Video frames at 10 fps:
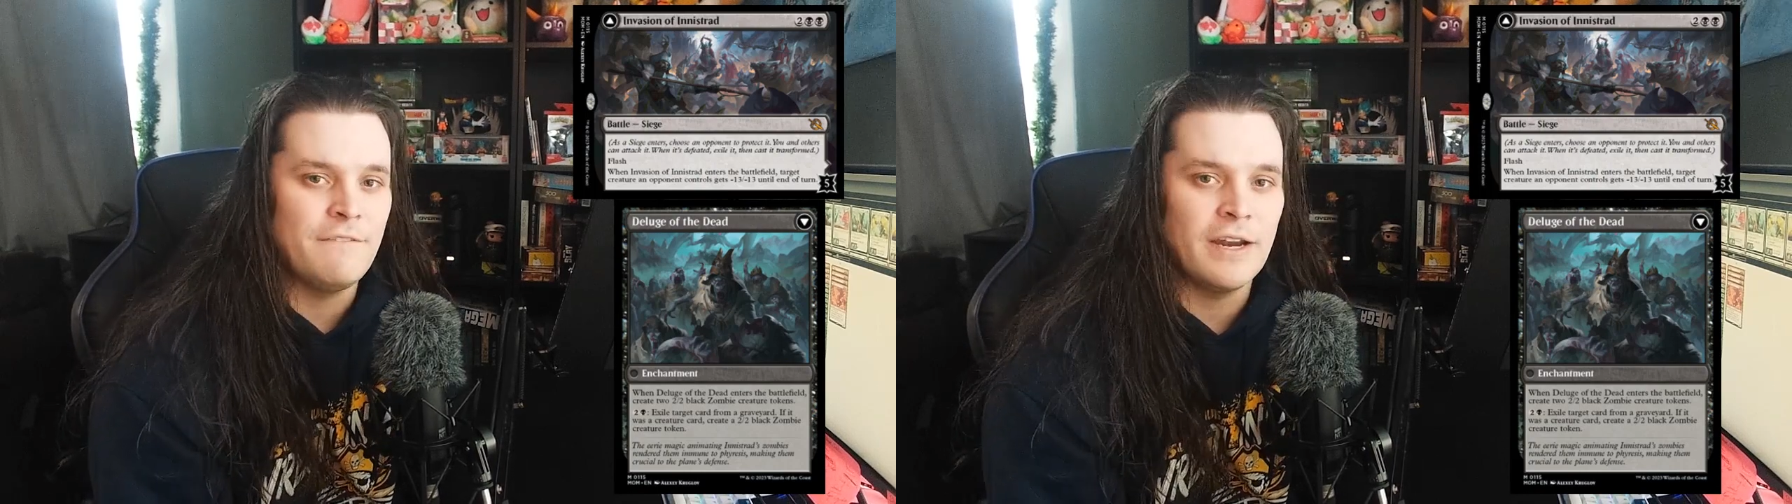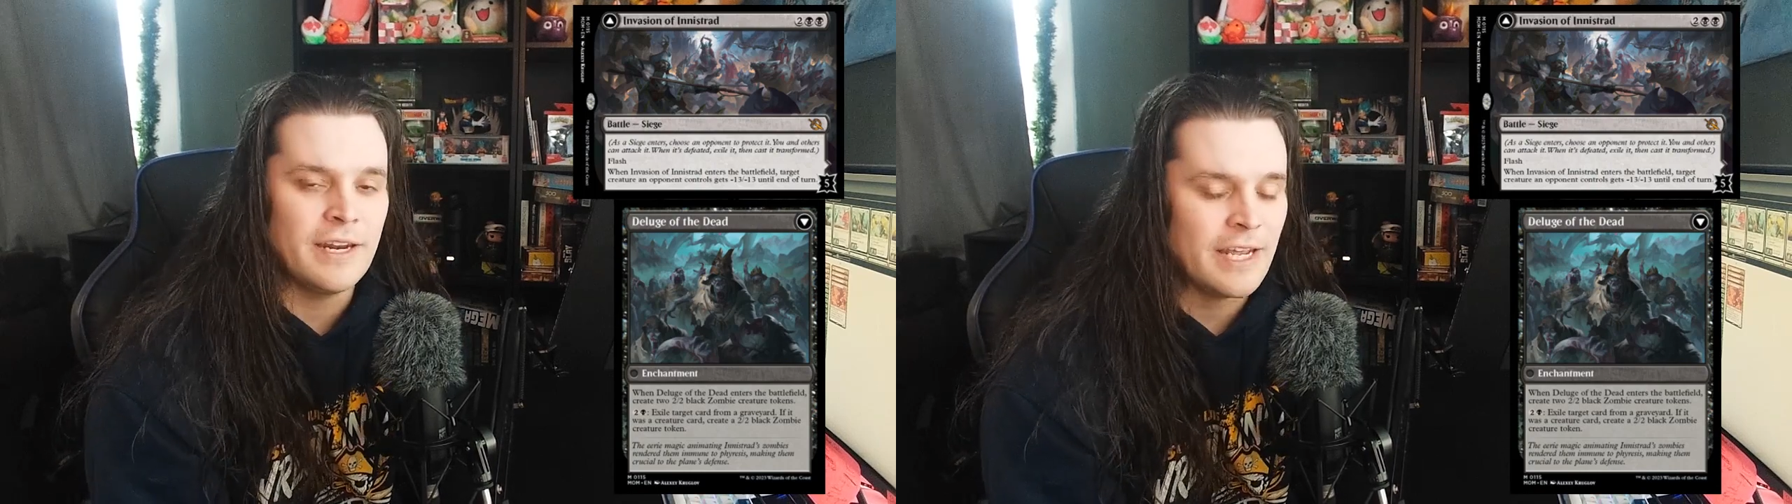
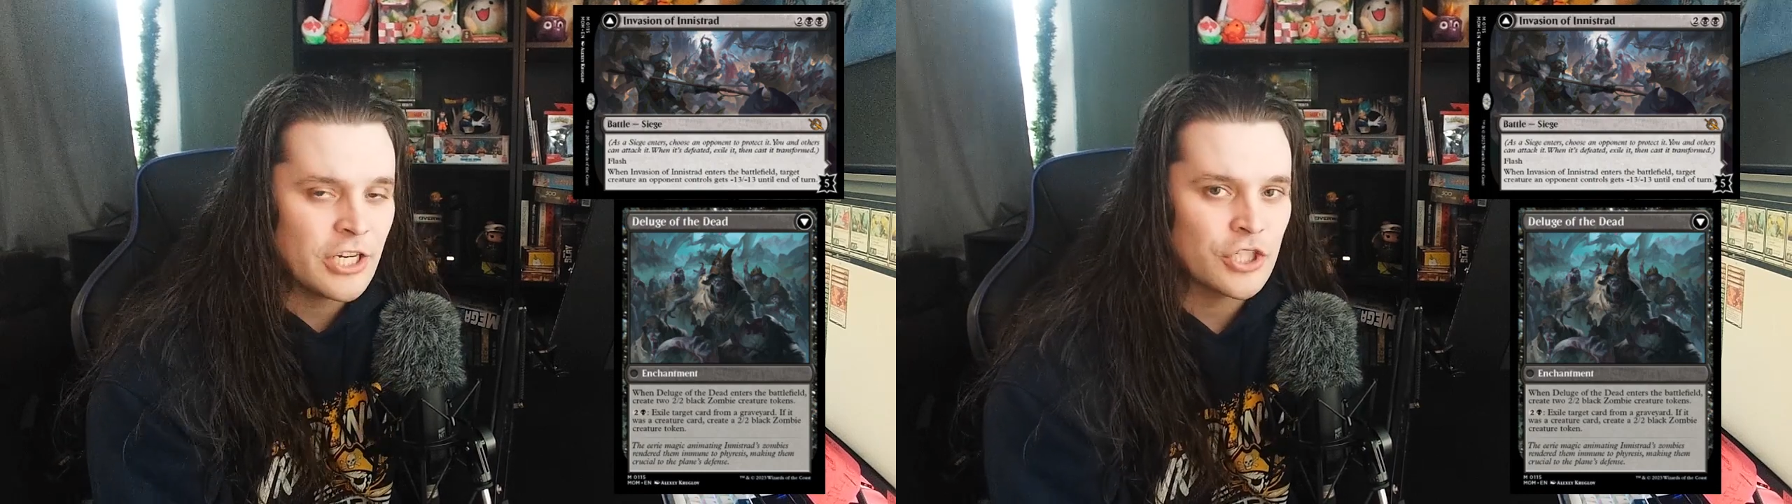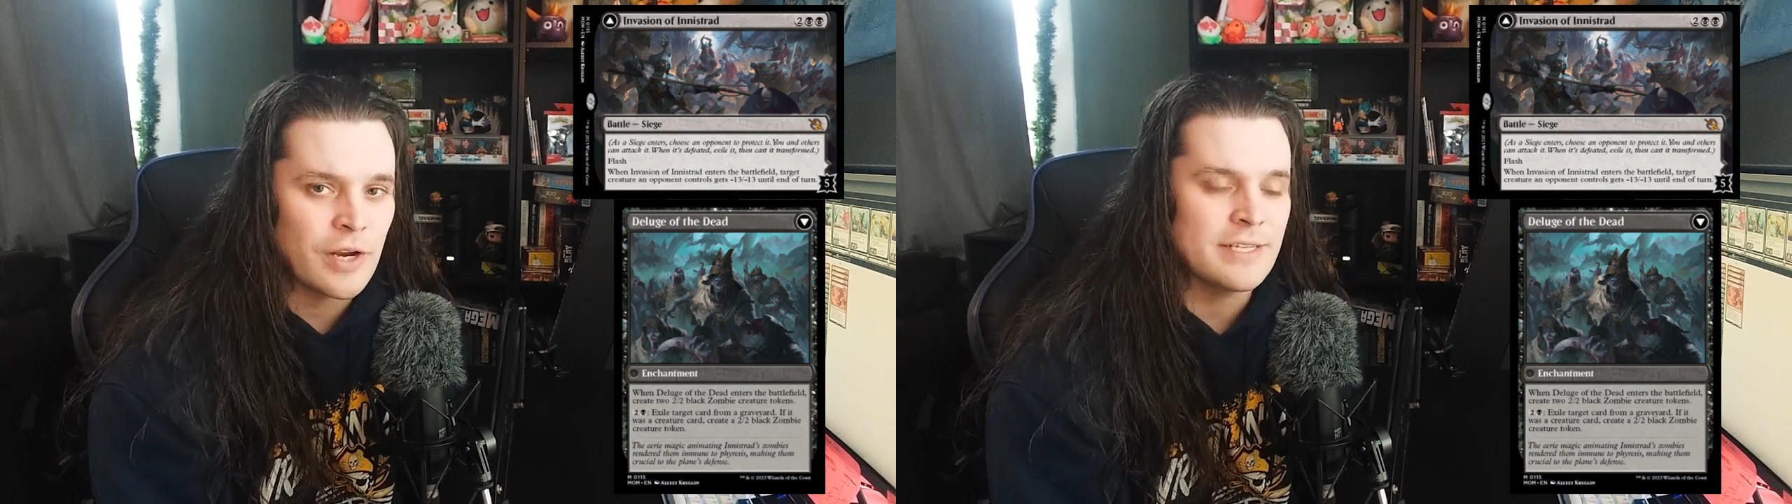fun and
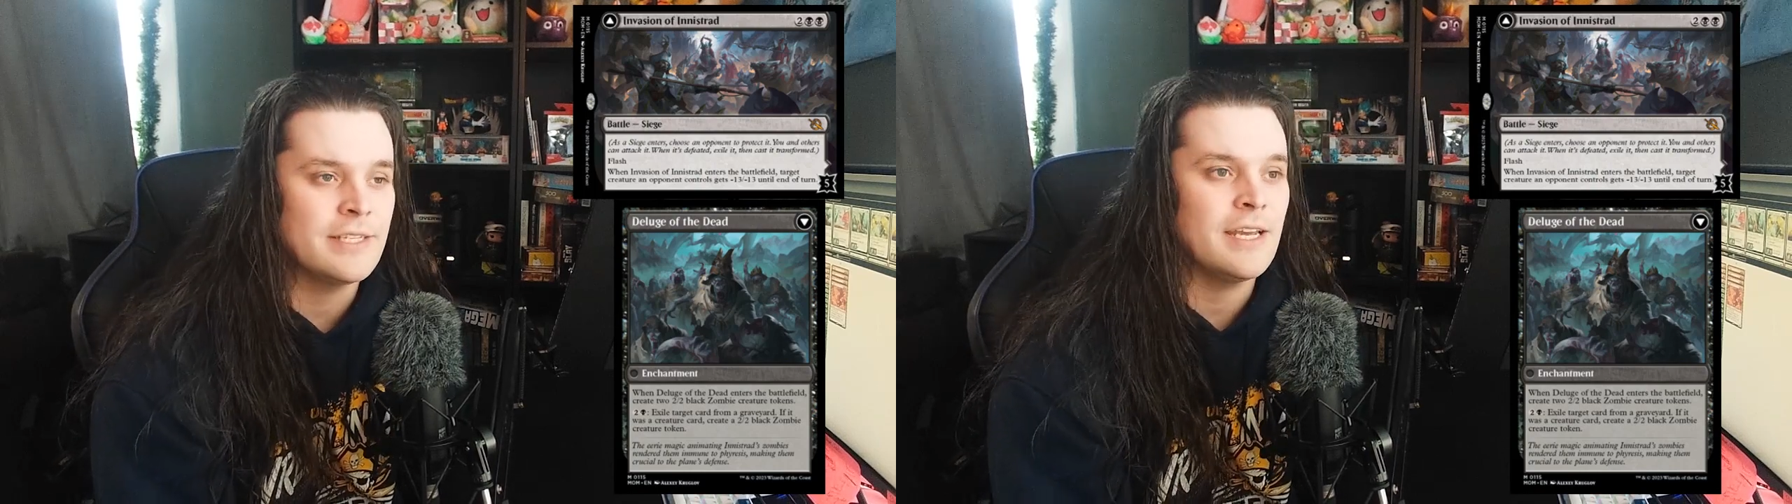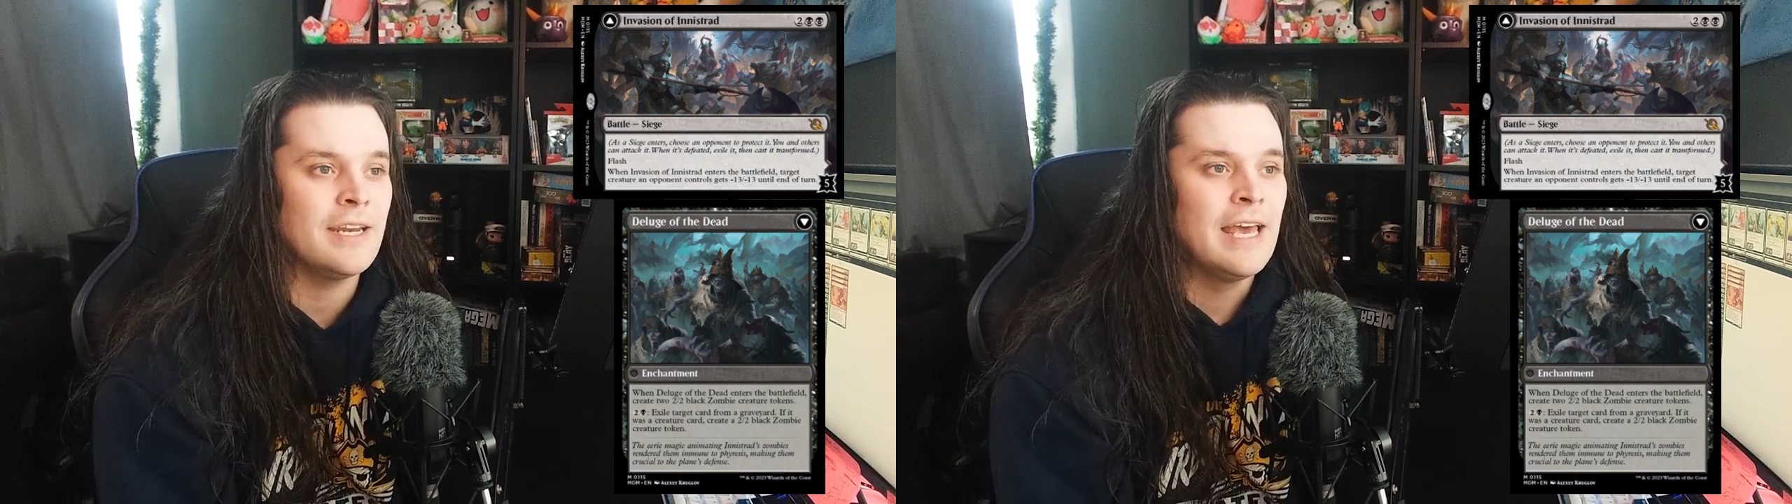
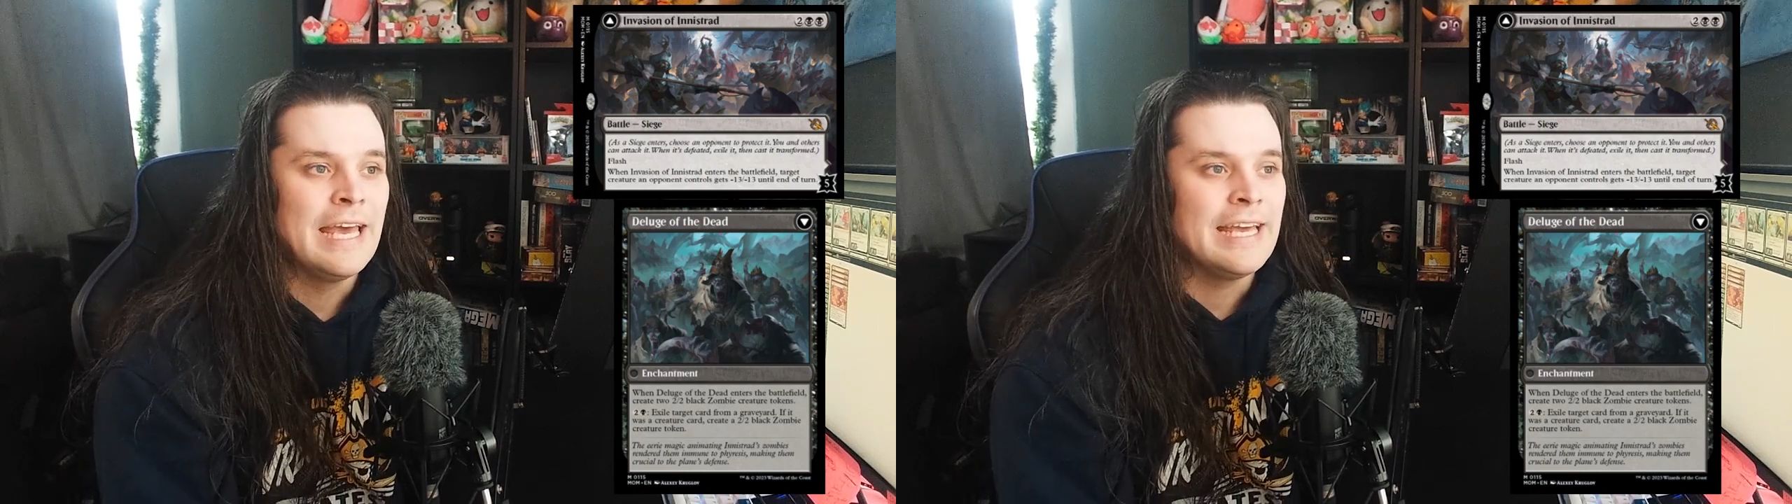interesting